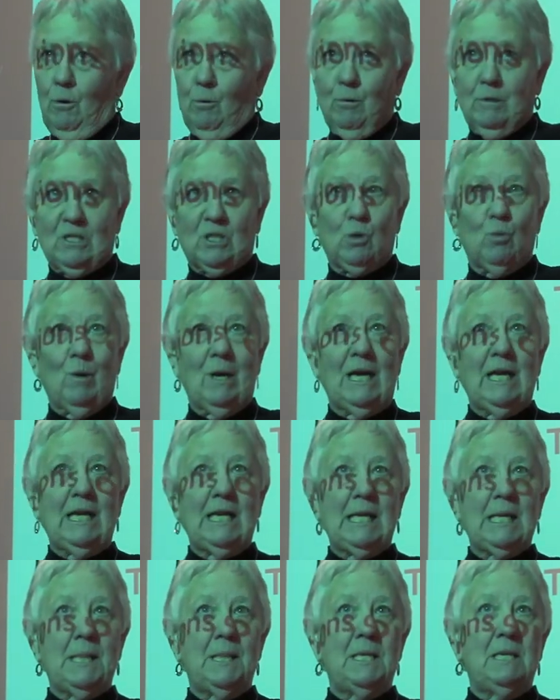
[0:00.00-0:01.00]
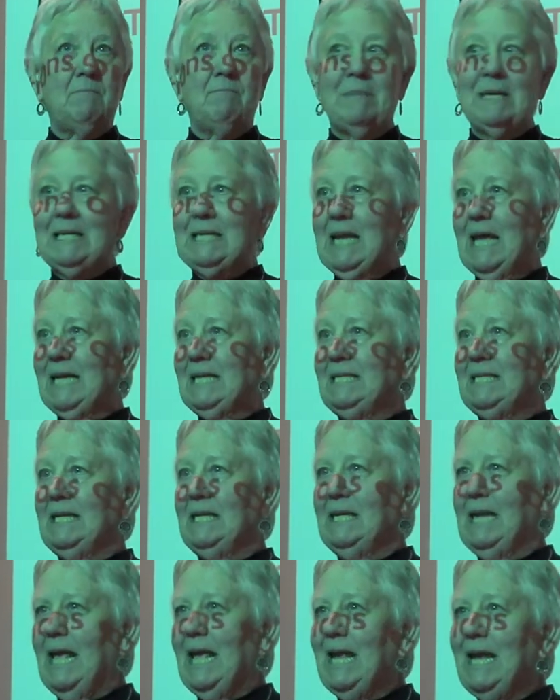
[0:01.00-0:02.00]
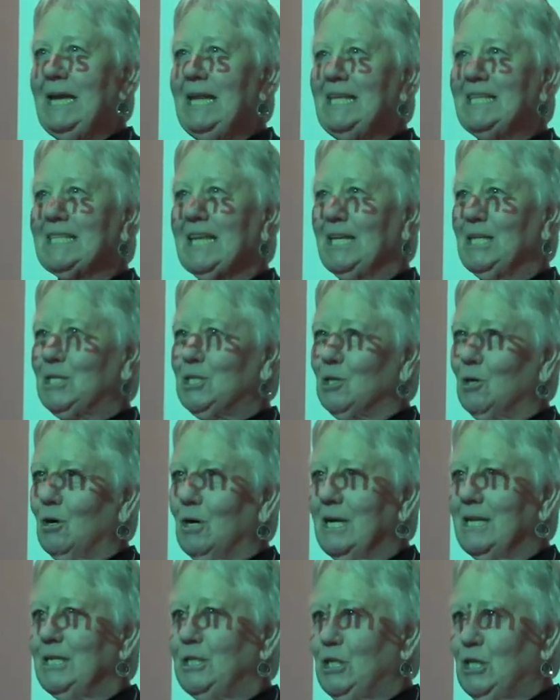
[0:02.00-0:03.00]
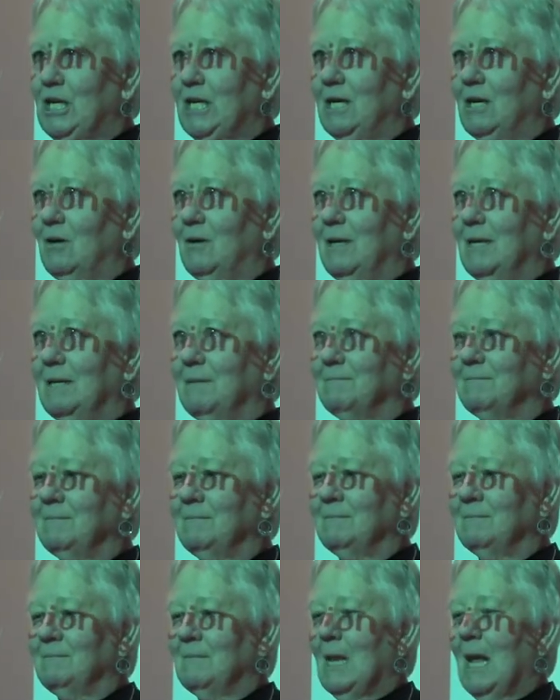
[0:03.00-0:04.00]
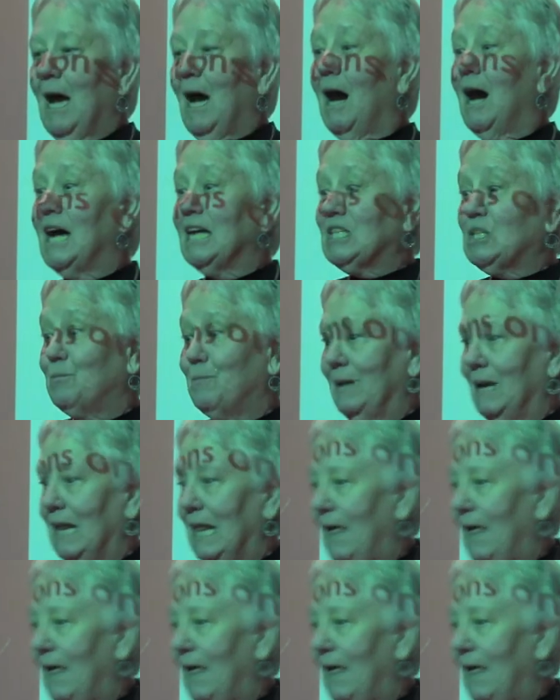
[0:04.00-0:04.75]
was when in the mid-1980s I started chairing a hospital